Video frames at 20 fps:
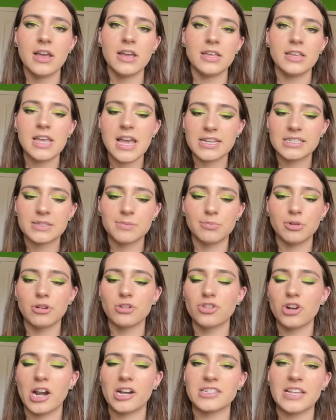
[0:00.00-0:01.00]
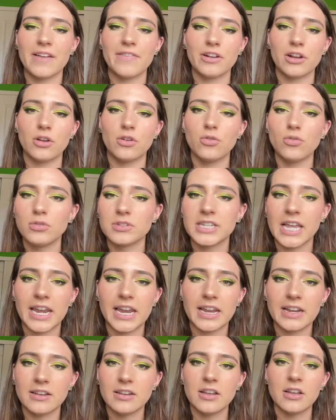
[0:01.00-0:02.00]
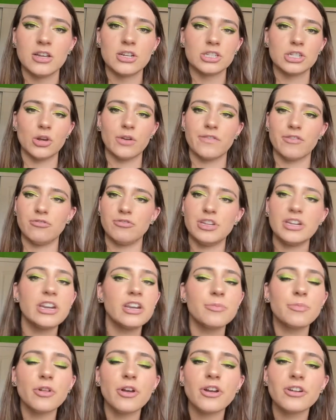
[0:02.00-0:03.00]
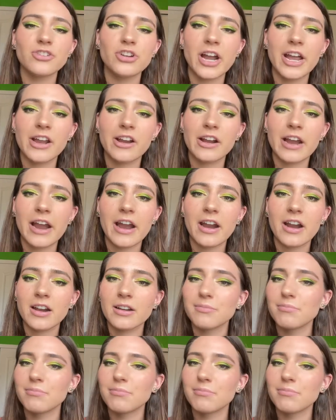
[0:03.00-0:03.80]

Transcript: Yes, blow dryers have like a cool setting, so if you do need to blow dry your hair,